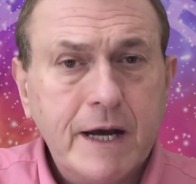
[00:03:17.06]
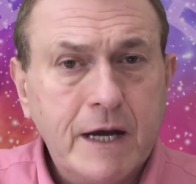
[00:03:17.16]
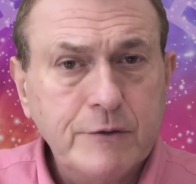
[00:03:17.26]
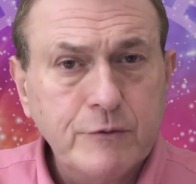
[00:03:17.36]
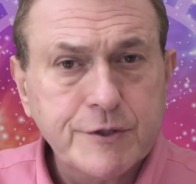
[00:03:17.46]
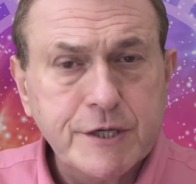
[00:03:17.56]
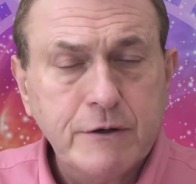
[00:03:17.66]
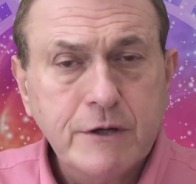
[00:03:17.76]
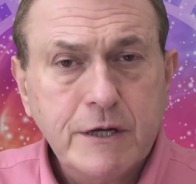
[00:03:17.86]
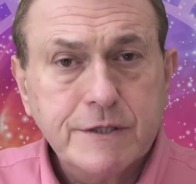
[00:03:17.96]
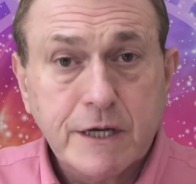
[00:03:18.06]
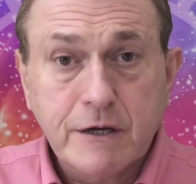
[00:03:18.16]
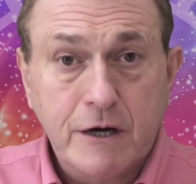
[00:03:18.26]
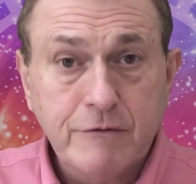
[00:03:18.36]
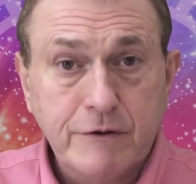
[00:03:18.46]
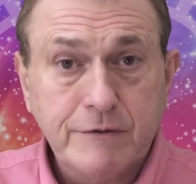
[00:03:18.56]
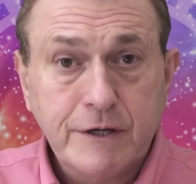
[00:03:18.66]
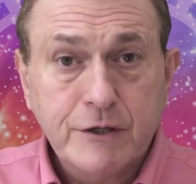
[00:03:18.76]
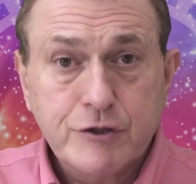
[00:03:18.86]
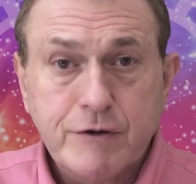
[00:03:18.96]
and also to current
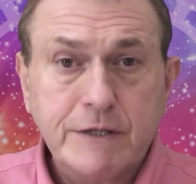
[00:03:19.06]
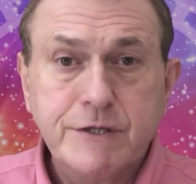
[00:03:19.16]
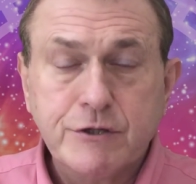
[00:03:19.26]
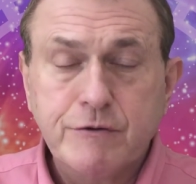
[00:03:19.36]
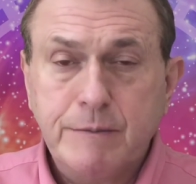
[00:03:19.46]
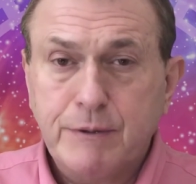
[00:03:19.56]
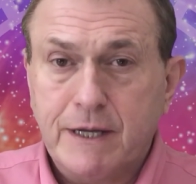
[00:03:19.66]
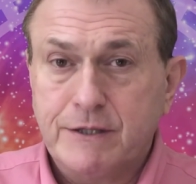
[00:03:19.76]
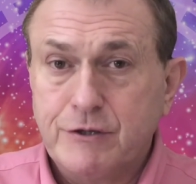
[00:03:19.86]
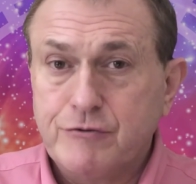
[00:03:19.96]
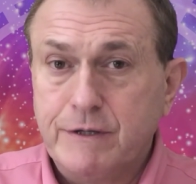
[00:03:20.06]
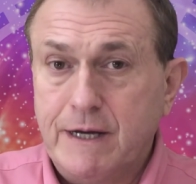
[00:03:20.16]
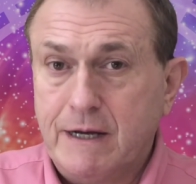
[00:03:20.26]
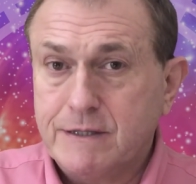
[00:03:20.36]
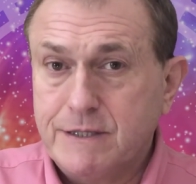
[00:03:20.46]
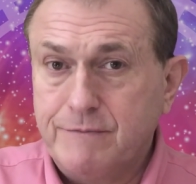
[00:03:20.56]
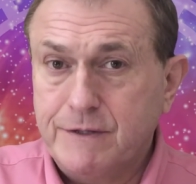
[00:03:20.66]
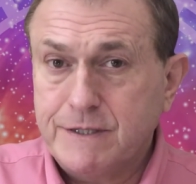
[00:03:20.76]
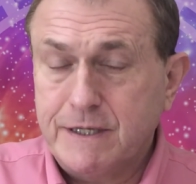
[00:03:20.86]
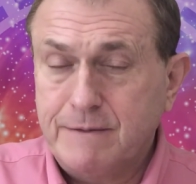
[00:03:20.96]
transitory planetary
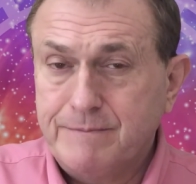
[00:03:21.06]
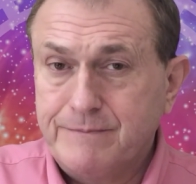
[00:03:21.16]
activity.